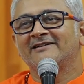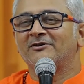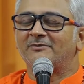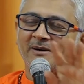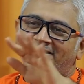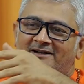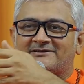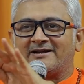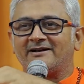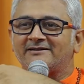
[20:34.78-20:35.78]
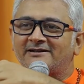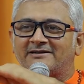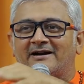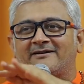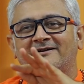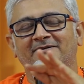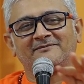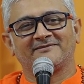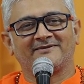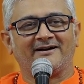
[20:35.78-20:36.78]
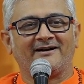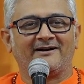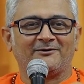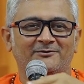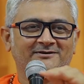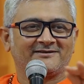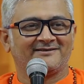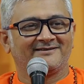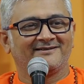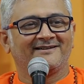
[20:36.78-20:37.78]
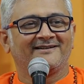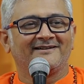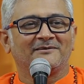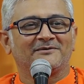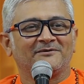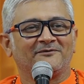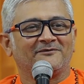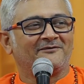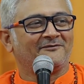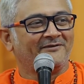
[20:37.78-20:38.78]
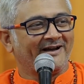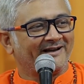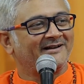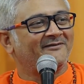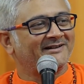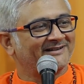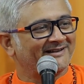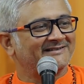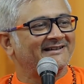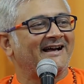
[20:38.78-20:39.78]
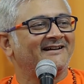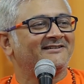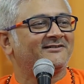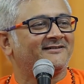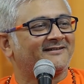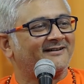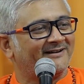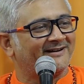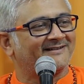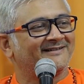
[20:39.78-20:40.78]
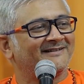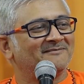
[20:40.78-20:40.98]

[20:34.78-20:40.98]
No, -10 is the standard. Out. Vedavati is the answer. Correct.